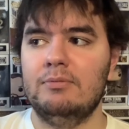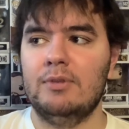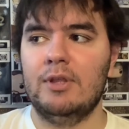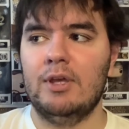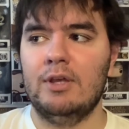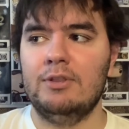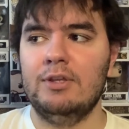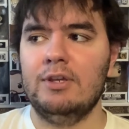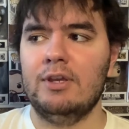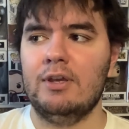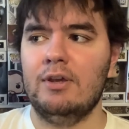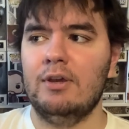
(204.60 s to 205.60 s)
I
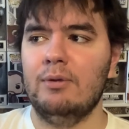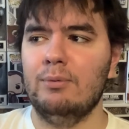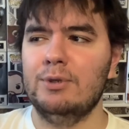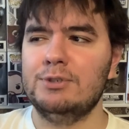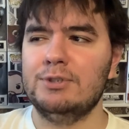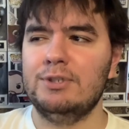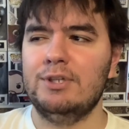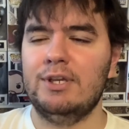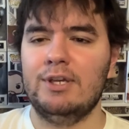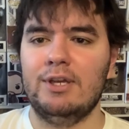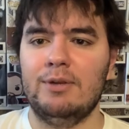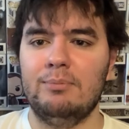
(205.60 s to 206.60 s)
think originally I
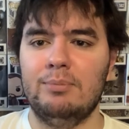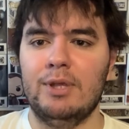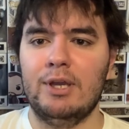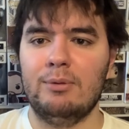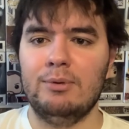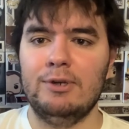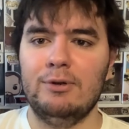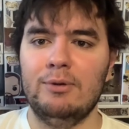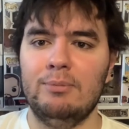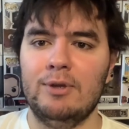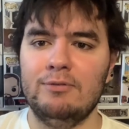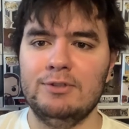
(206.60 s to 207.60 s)
had Black Widow
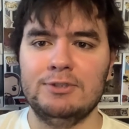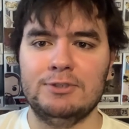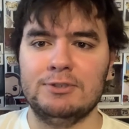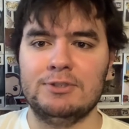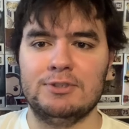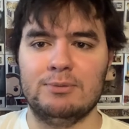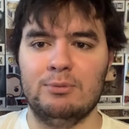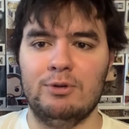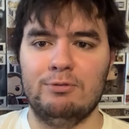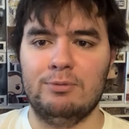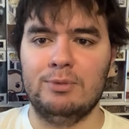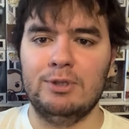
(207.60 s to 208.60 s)
above this just because I'm more
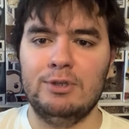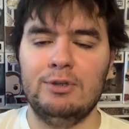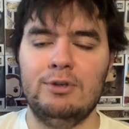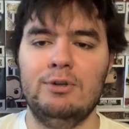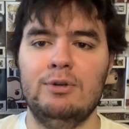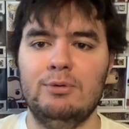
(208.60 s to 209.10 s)
familiar